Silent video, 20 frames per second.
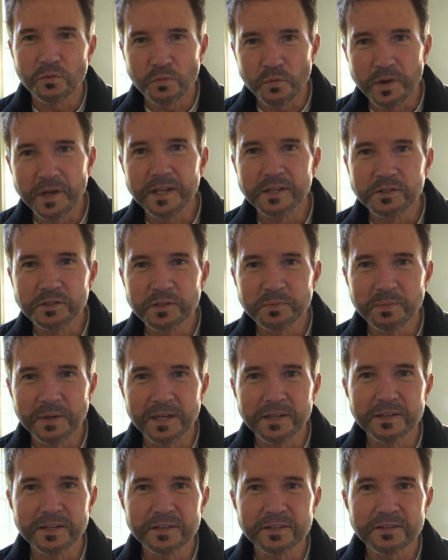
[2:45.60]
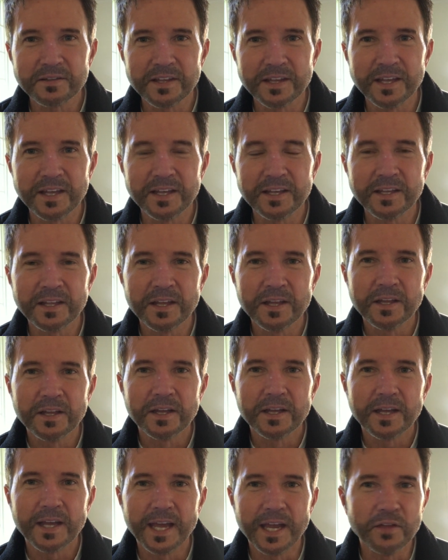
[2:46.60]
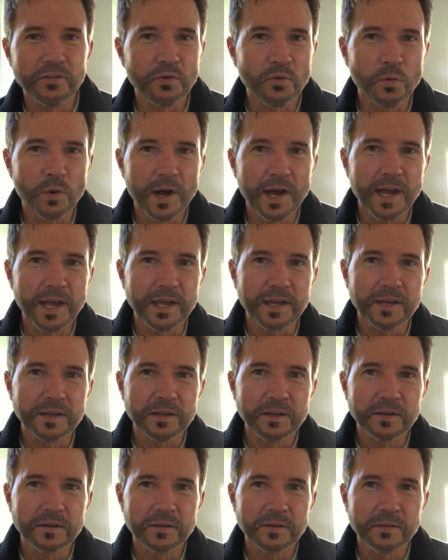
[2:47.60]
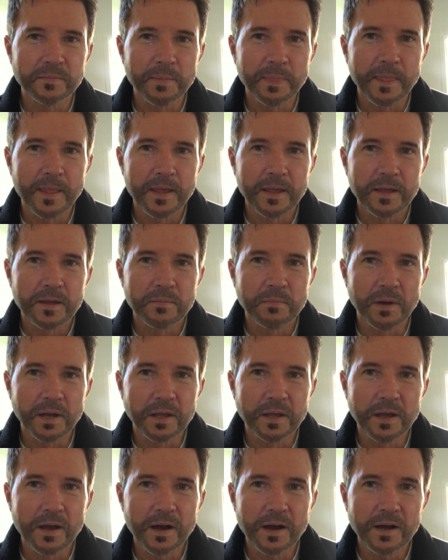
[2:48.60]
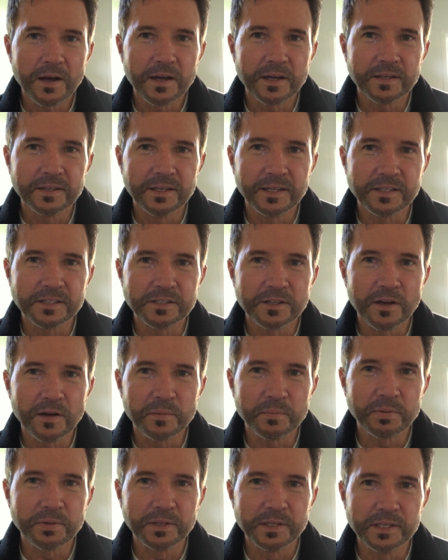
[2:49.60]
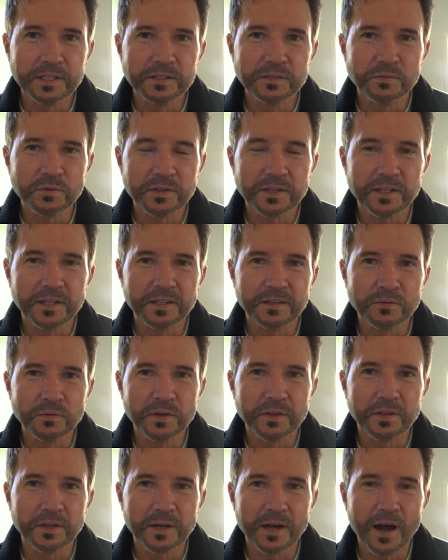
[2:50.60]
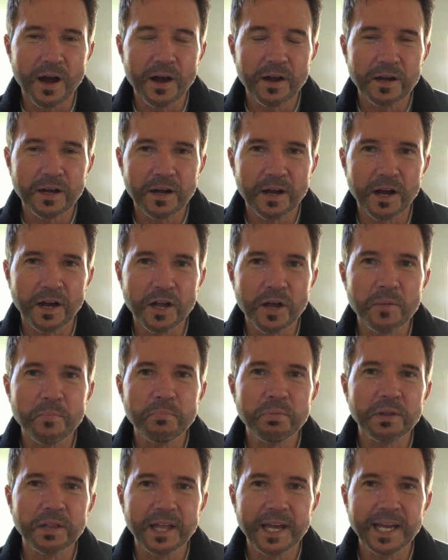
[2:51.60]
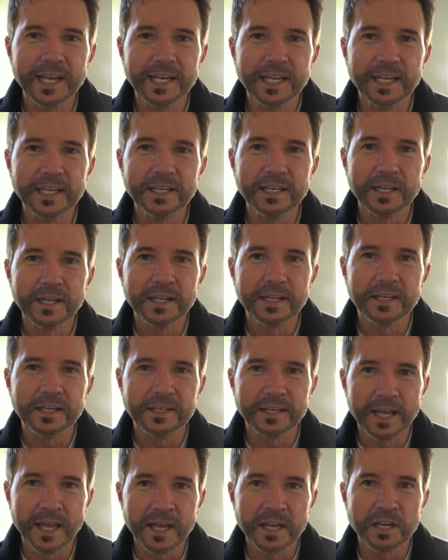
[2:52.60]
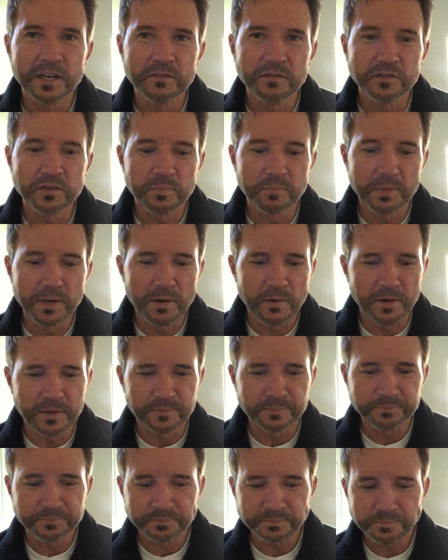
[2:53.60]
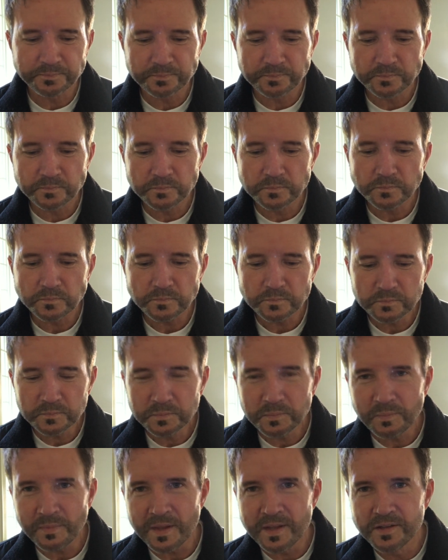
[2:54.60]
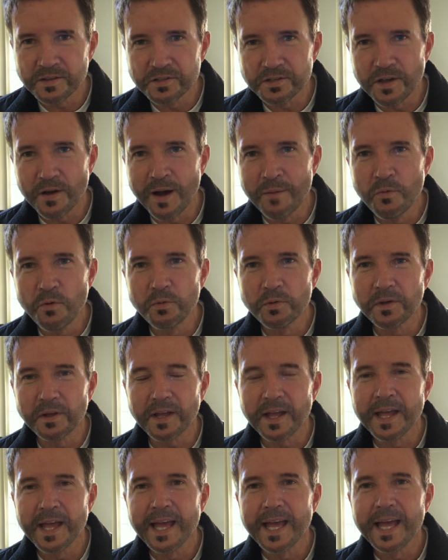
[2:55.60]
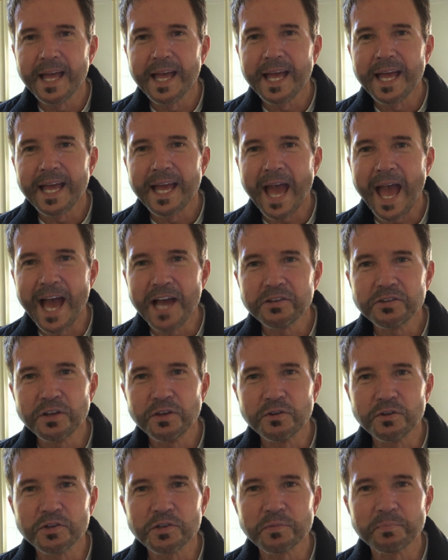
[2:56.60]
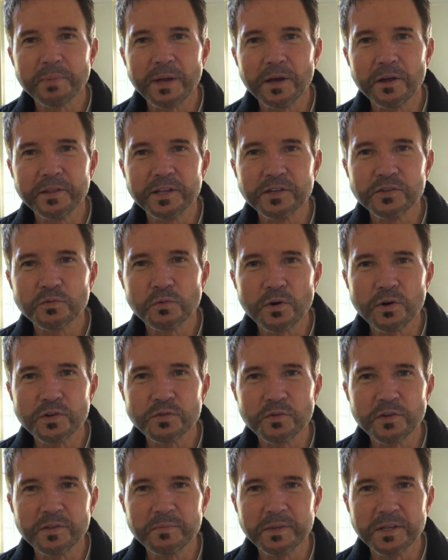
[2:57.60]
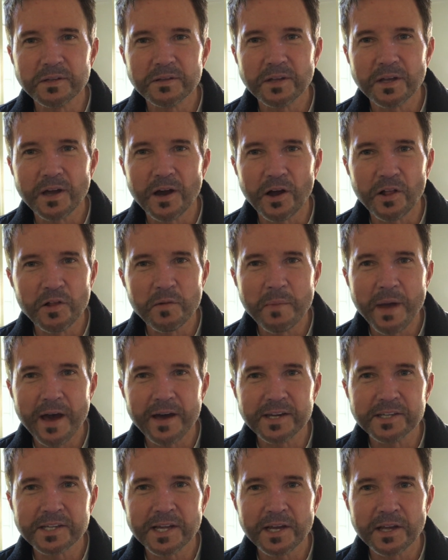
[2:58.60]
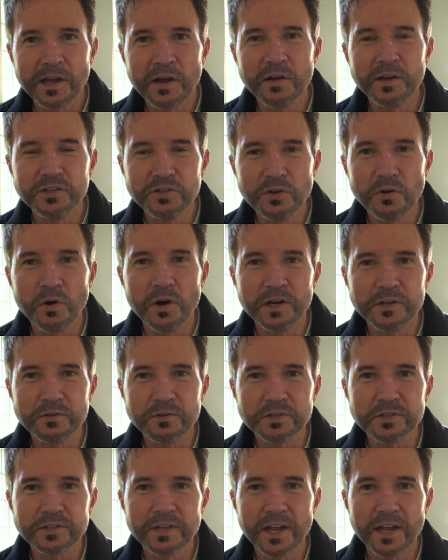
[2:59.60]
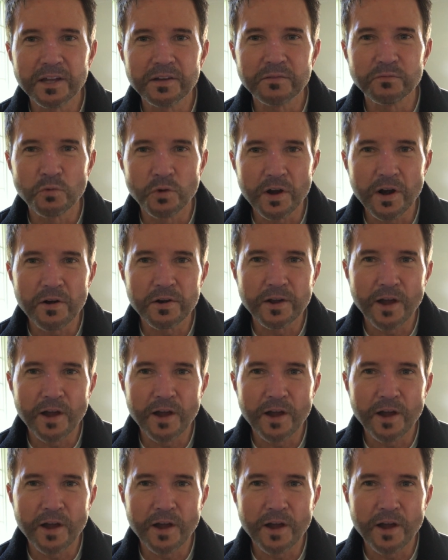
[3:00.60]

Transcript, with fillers: We can spin this thing either way, but God is not pleased with a, with a, a complaining, negative spirit. So I'm going to ask you to spell these words with me. Call them out as I go, and you'll understand what our